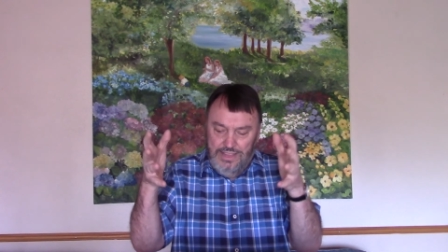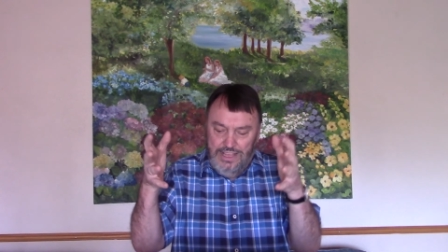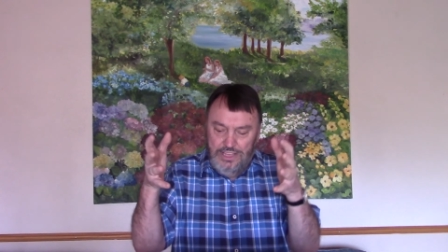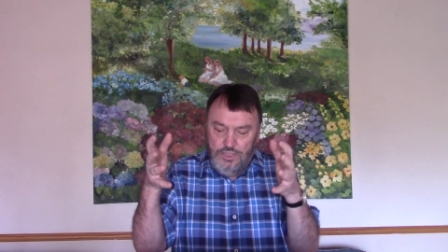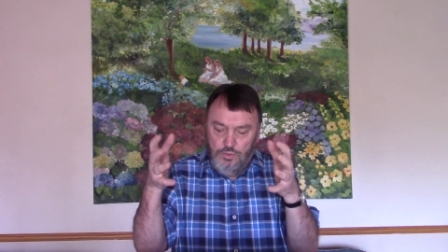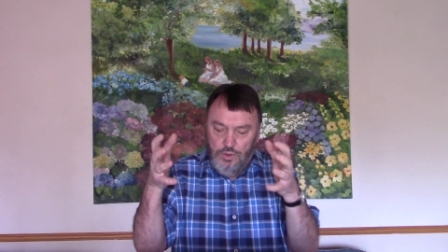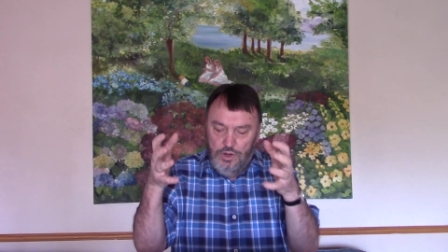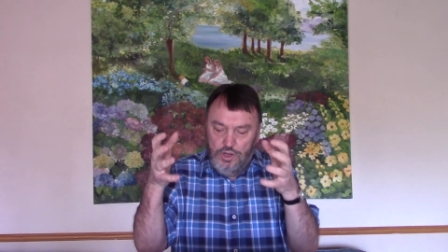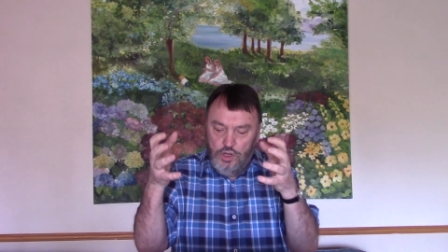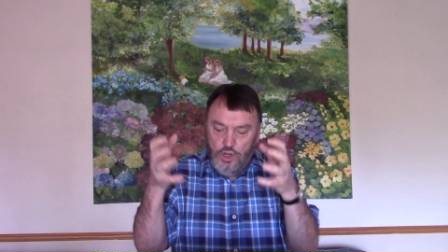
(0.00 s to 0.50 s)

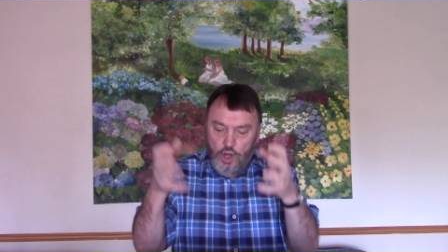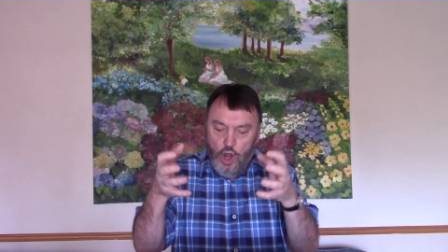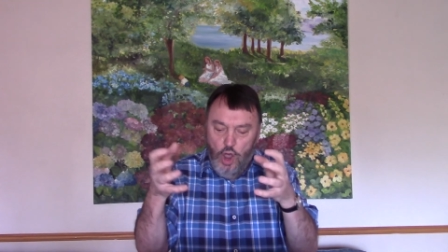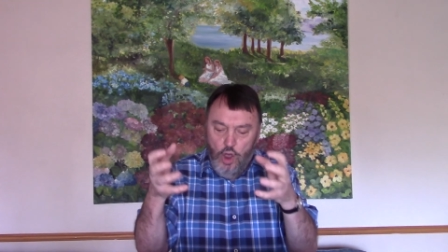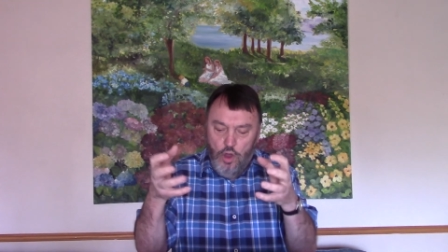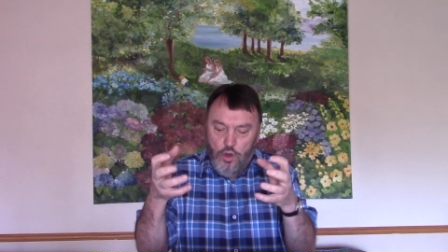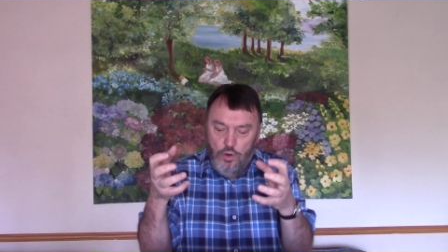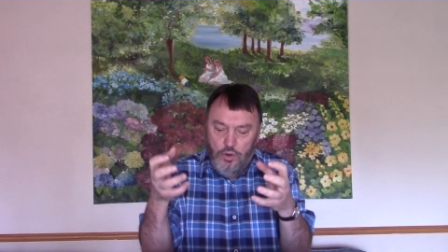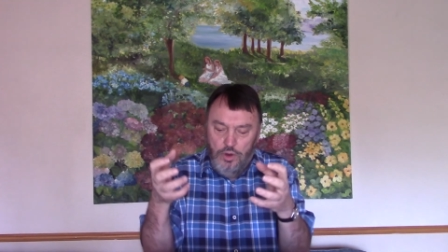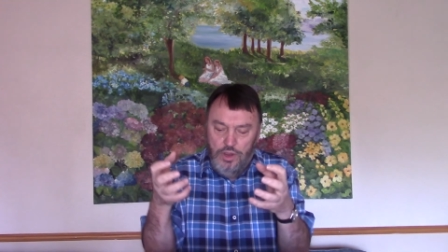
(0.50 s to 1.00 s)
That's what
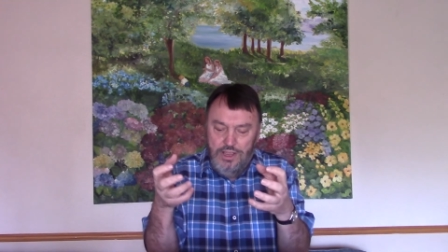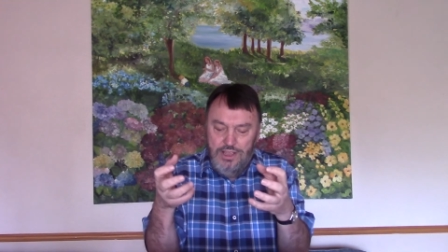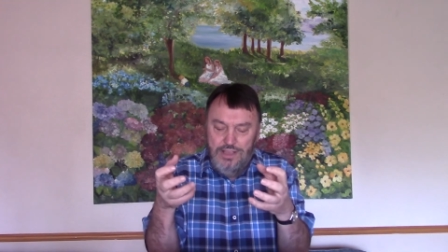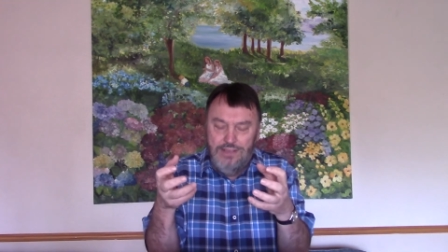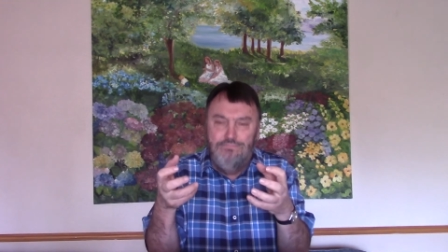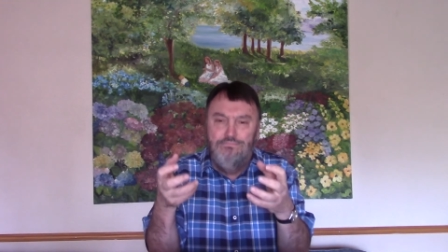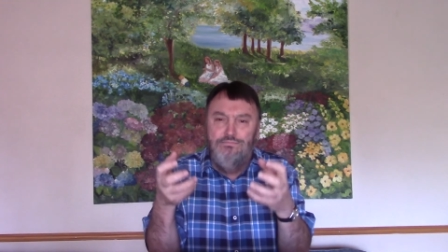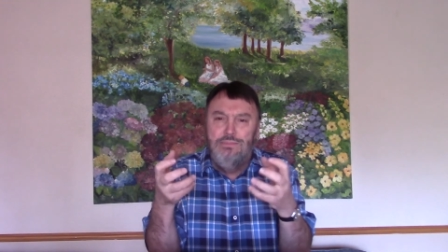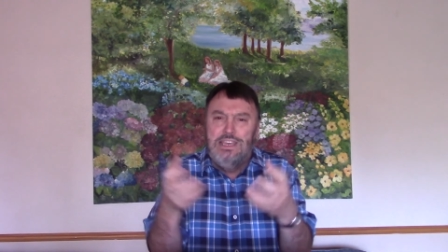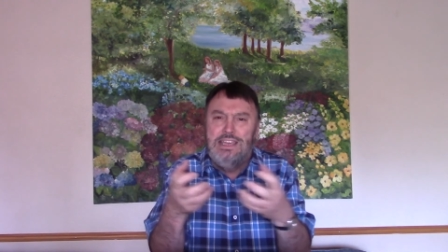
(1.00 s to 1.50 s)
know
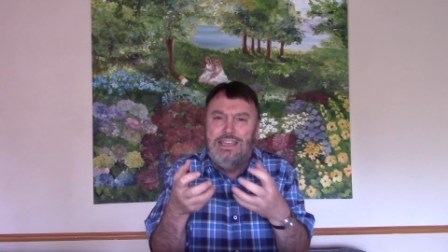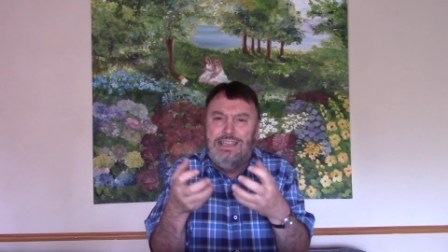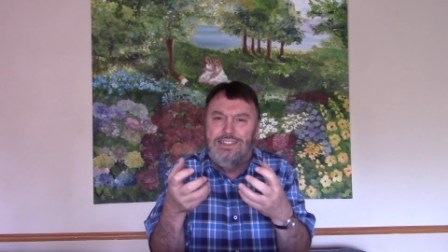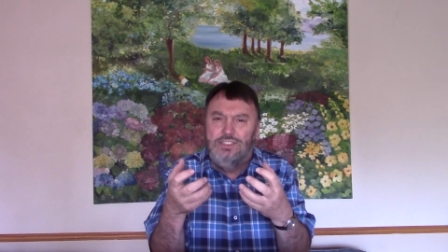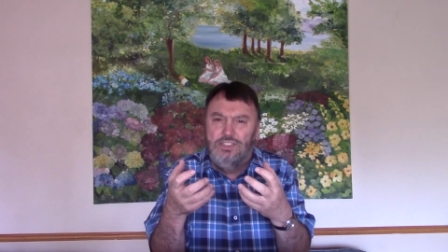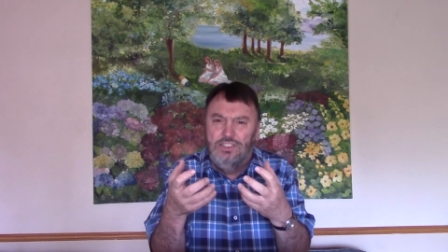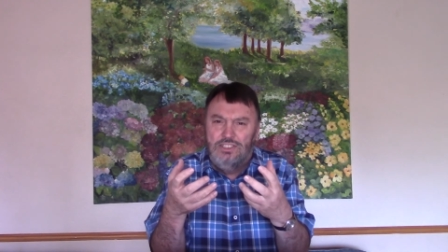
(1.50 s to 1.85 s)
means.